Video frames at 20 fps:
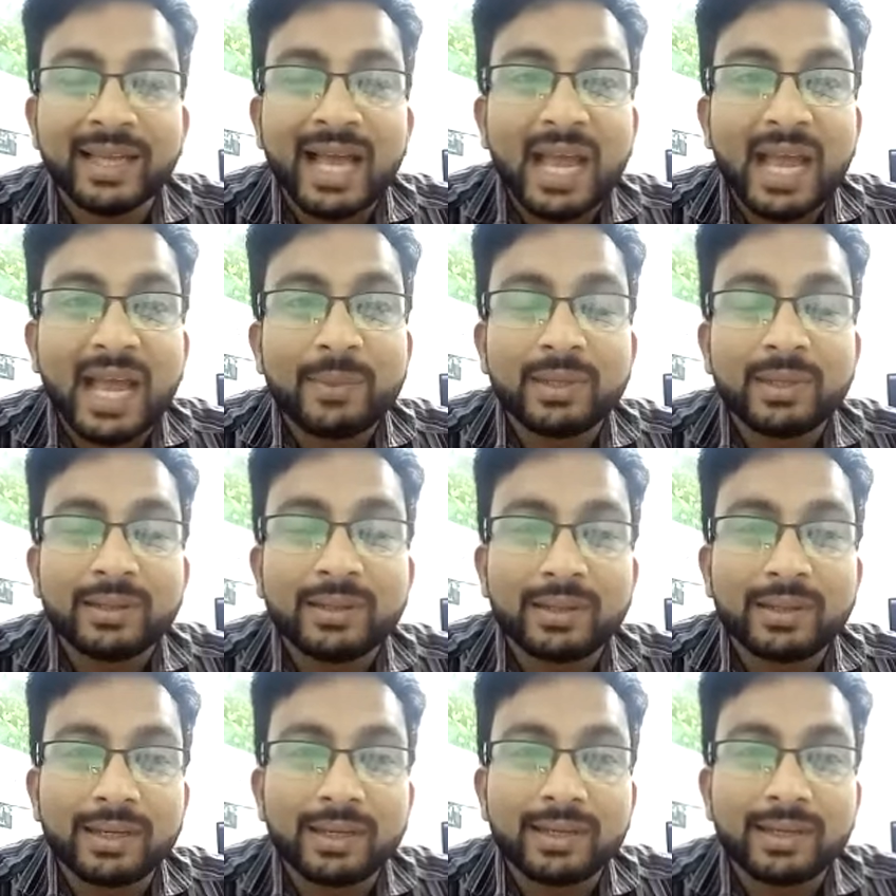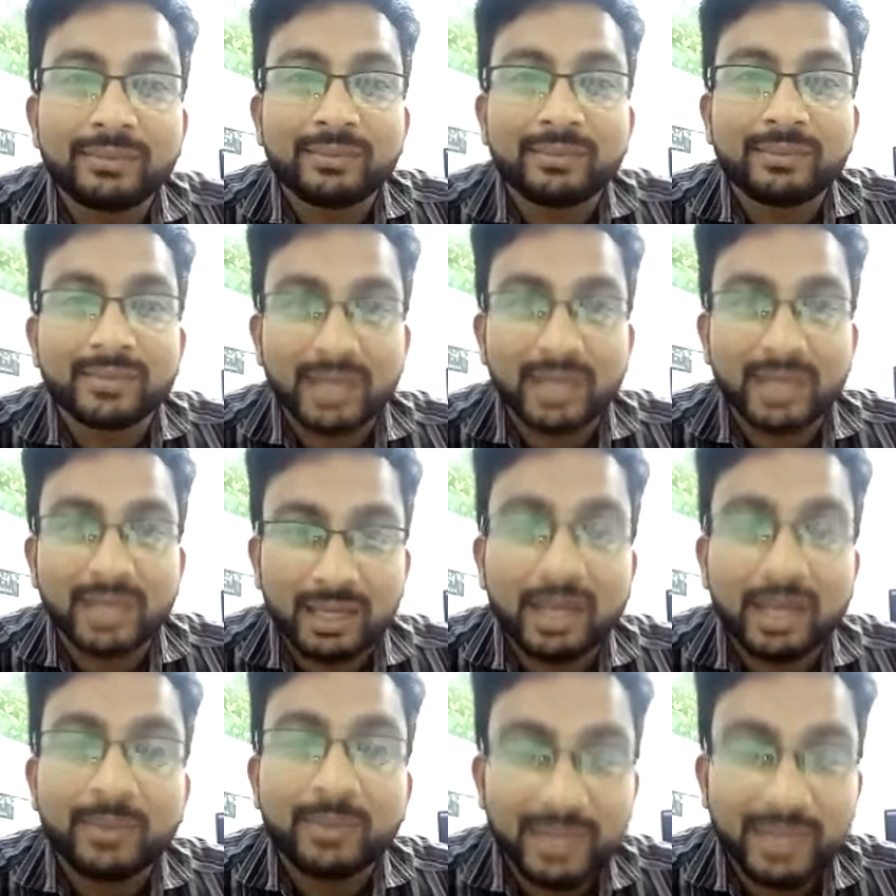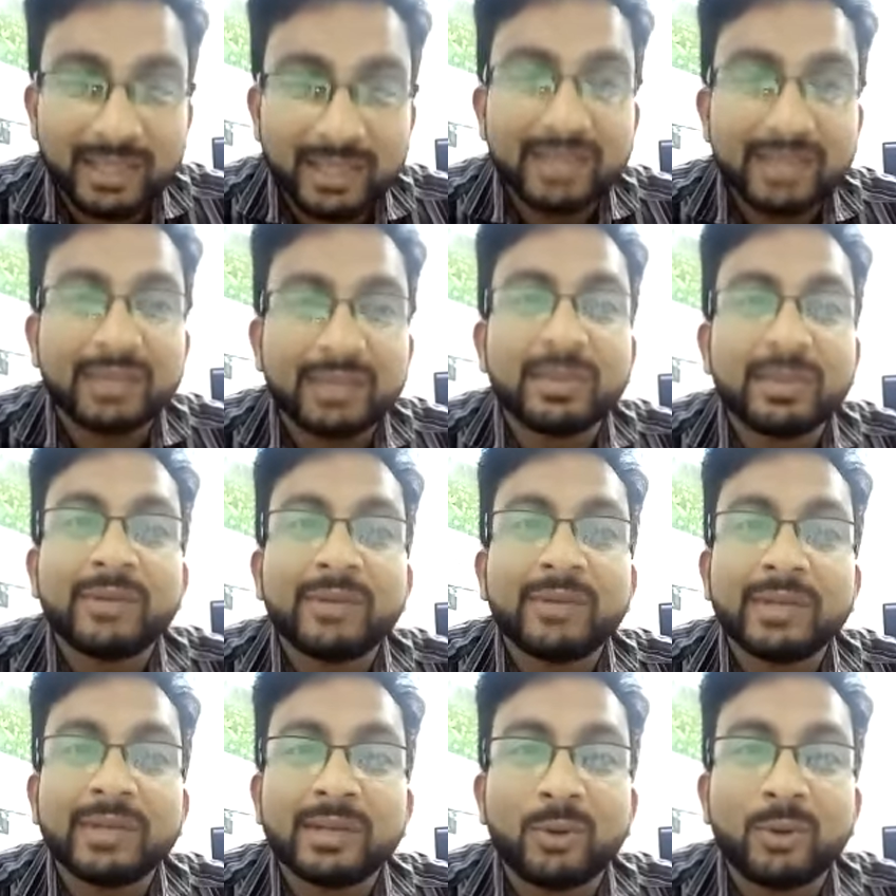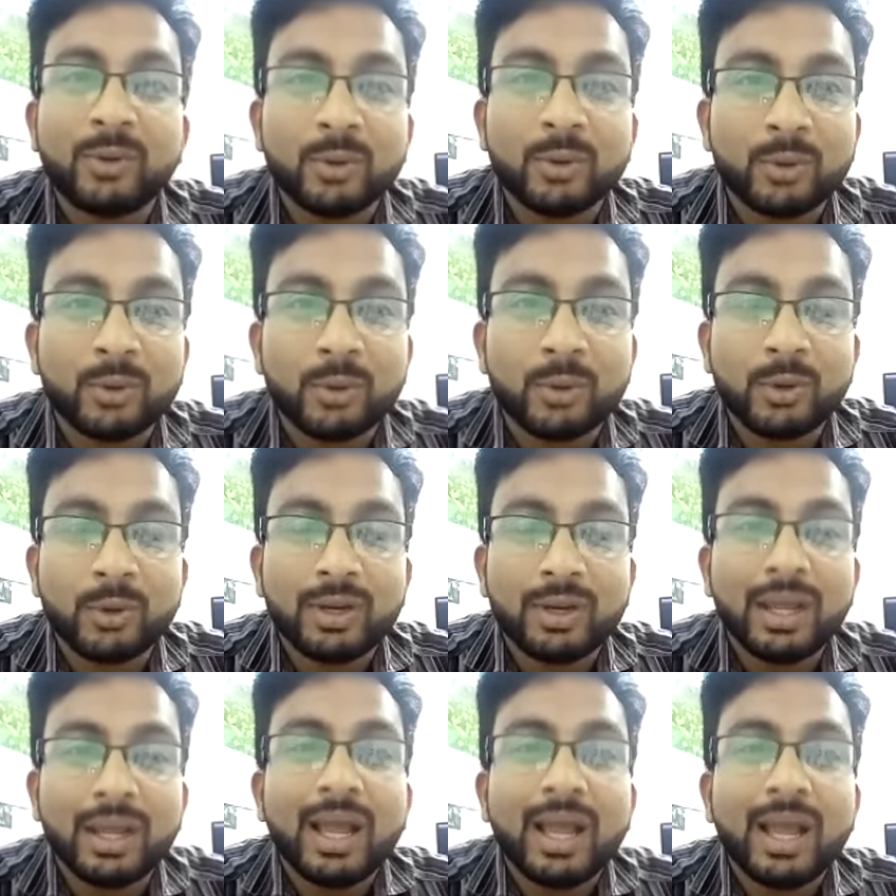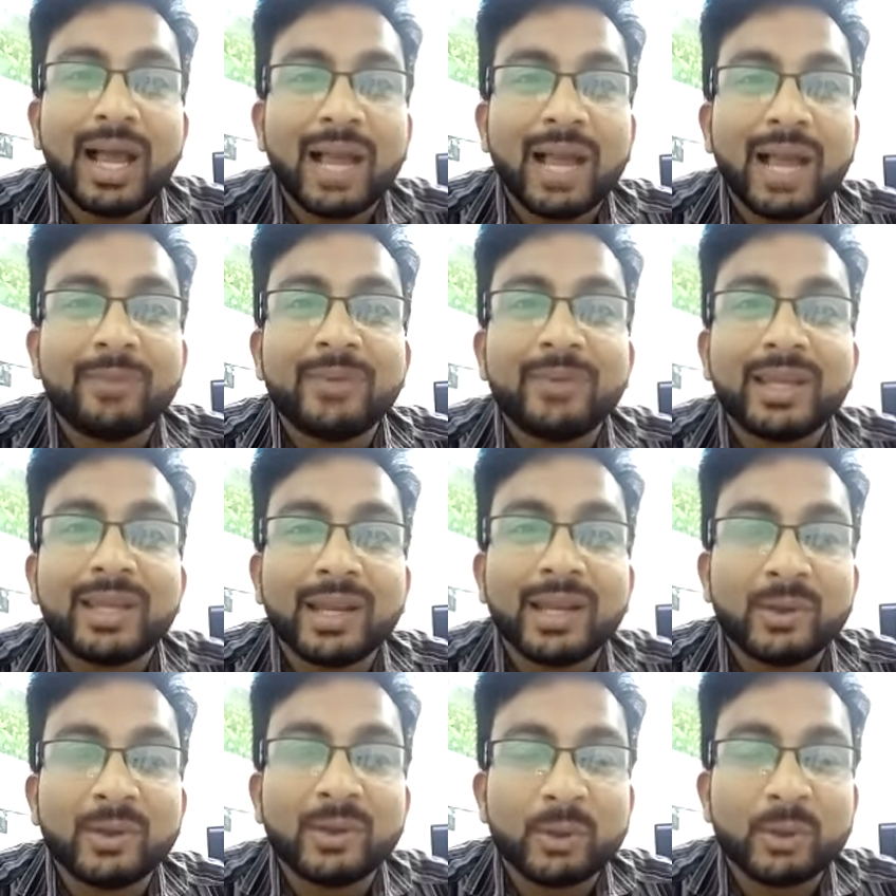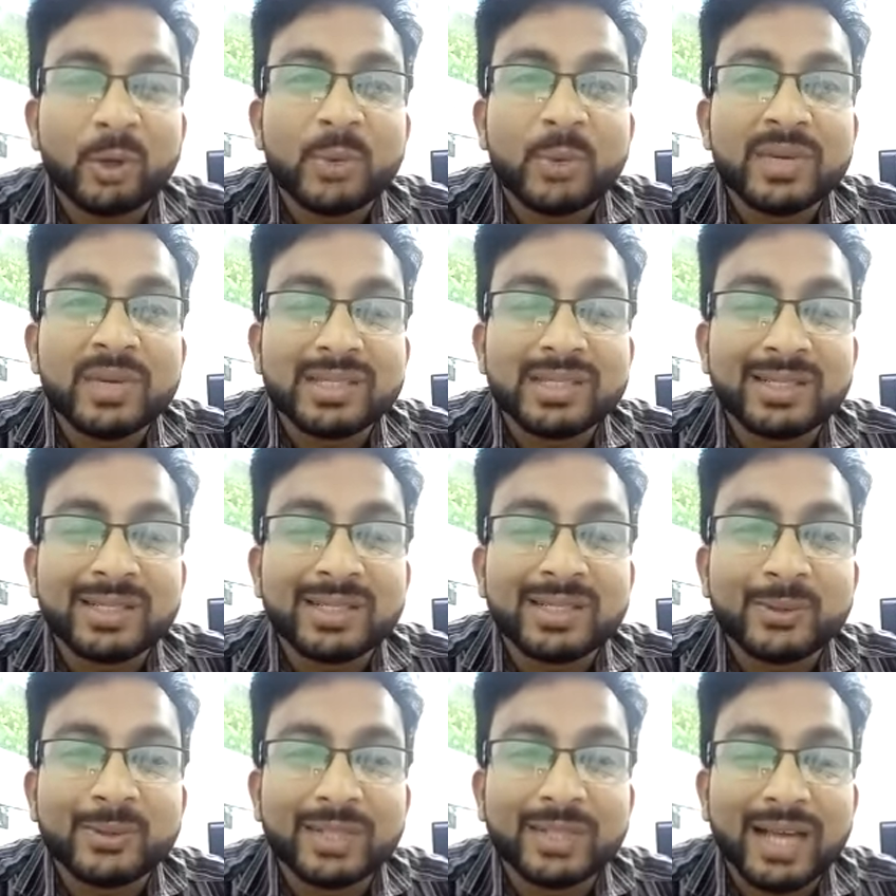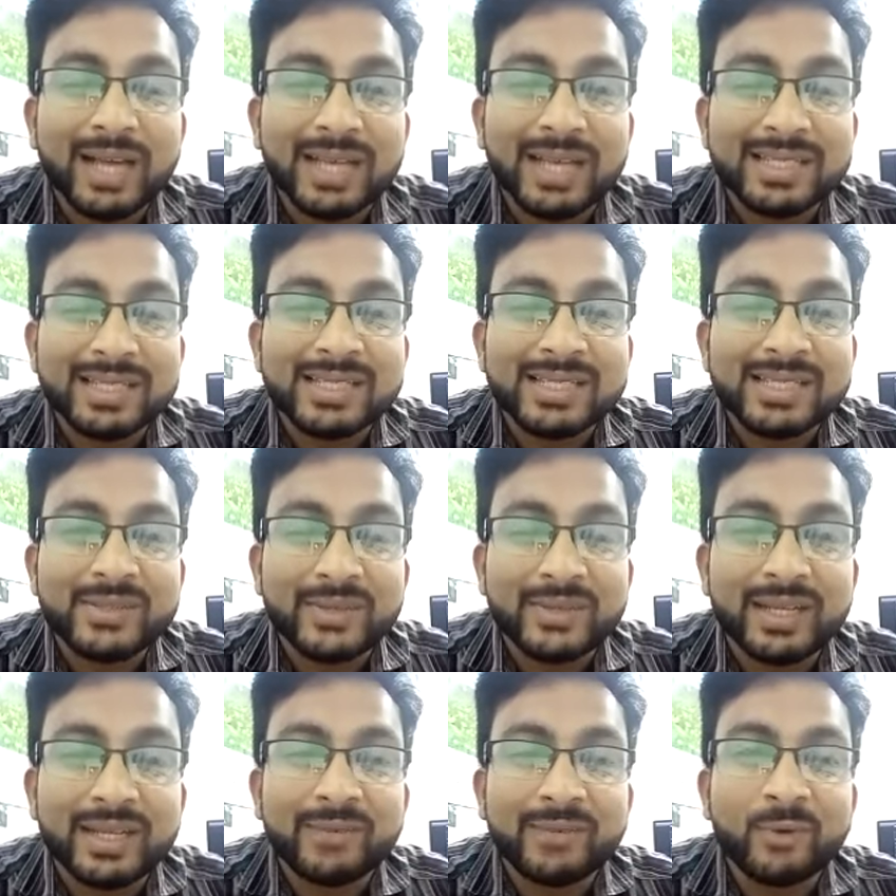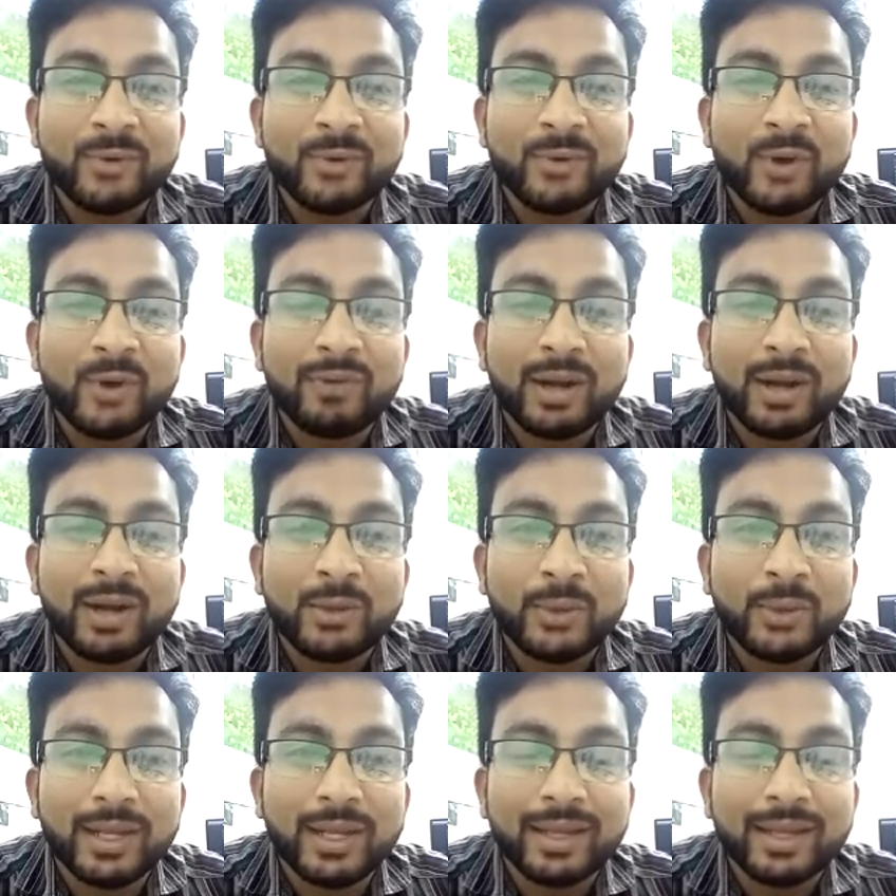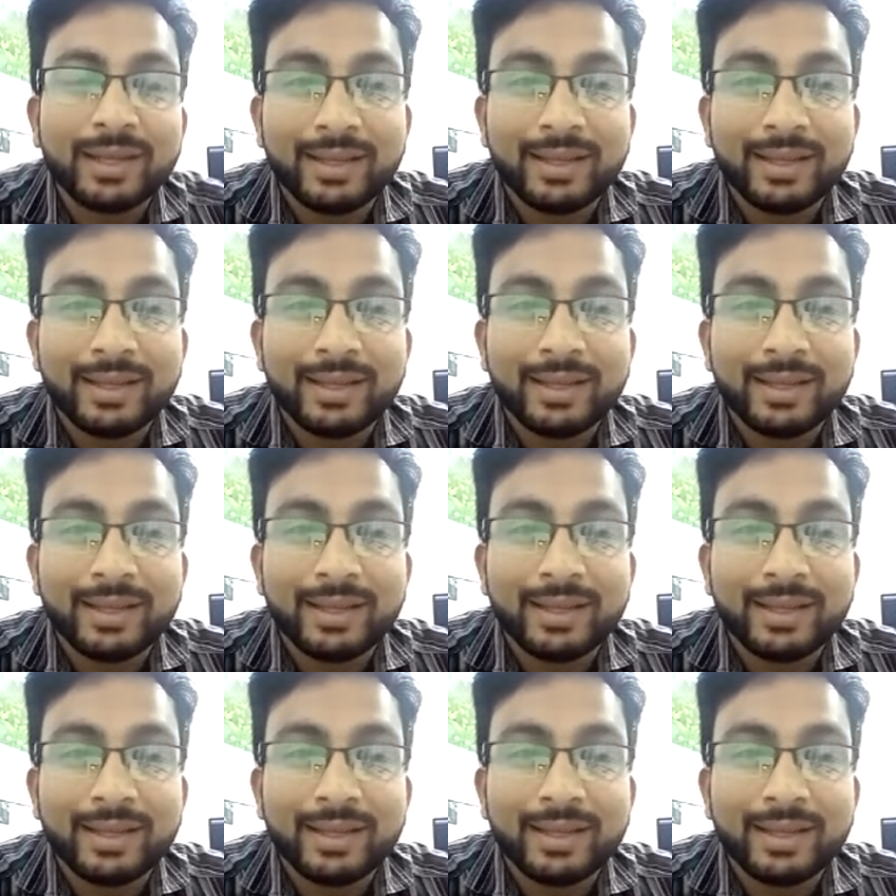I'm in I'm here in between an on call. I'm weekend on call person to the Castle Street Ward 1 today.